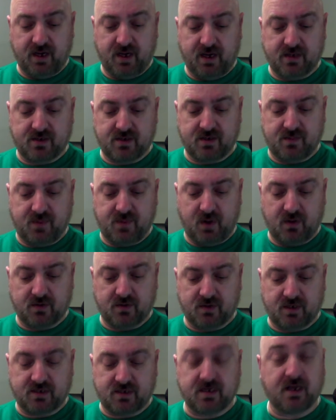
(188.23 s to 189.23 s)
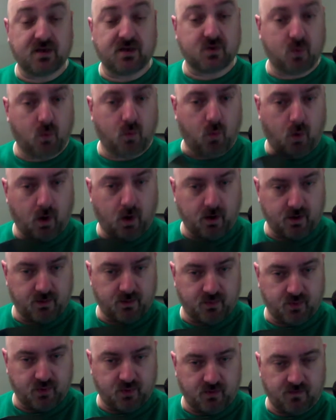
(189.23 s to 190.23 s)
It says
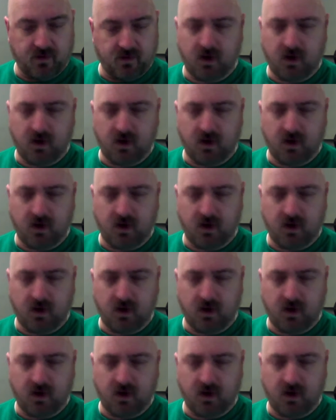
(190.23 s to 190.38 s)
waterproof,